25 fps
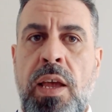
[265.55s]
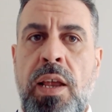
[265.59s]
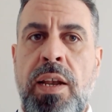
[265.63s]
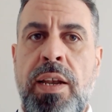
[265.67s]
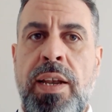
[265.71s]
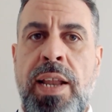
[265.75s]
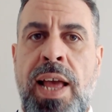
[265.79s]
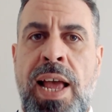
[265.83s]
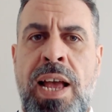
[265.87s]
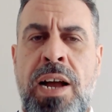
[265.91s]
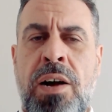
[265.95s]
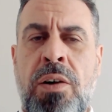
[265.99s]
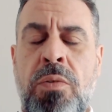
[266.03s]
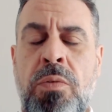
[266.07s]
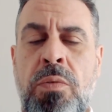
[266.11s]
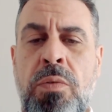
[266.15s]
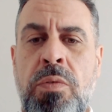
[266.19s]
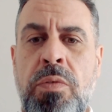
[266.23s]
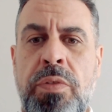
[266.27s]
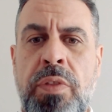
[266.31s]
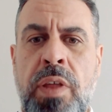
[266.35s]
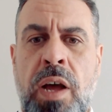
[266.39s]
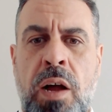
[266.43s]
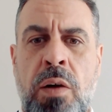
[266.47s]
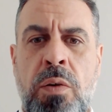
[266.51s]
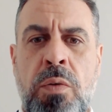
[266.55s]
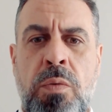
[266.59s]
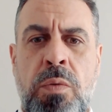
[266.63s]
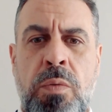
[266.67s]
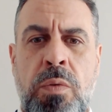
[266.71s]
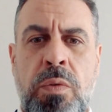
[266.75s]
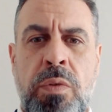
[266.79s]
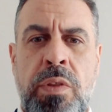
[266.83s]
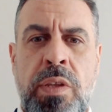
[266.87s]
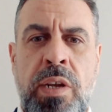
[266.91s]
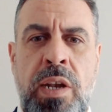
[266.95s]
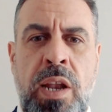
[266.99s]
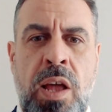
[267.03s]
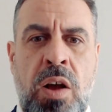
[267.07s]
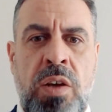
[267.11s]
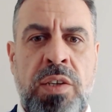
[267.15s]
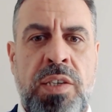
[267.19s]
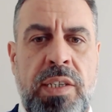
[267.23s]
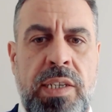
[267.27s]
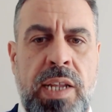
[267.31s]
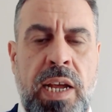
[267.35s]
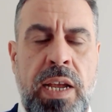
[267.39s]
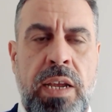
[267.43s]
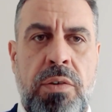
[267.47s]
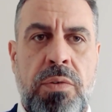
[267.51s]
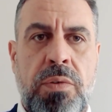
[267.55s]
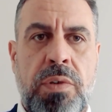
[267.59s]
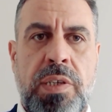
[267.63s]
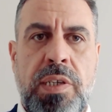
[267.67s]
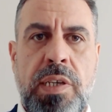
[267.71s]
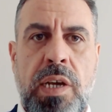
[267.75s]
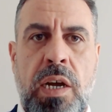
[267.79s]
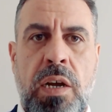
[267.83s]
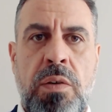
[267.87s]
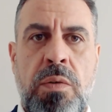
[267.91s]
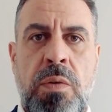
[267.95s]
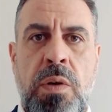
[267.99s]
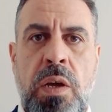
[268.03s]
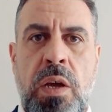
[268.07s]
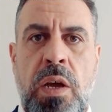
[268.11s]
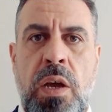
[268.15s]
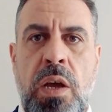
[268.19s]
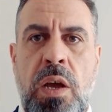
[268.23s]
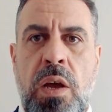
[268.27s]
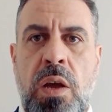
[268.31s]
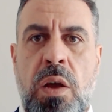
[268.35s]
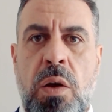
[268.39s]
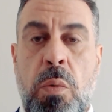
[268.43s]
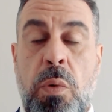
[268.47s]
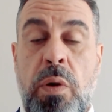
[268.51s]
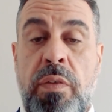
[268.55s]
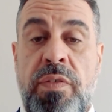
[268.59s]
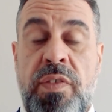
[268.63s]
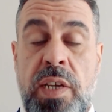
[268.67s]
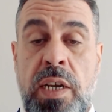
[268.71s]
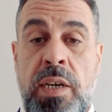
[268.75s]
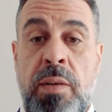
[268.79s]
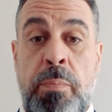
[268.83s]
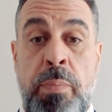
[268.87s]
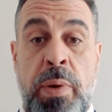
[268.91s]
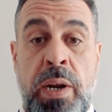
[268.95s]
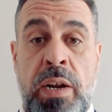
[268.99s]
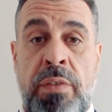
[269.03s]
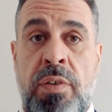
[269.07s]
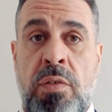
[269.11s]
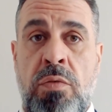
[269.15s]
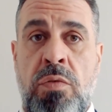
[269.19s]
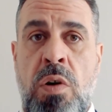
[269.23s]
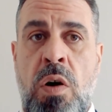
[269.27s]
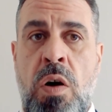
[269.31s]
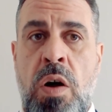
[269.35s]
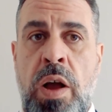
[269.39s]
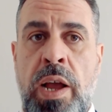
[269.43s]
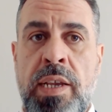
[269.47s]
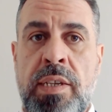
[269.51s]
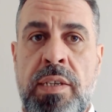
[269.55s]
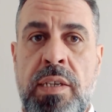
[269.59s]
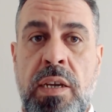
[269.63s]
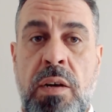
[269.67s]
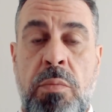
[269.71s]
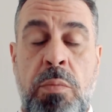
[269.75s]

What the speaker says: Now, though, the last day or so, we've seen a bit of a rise.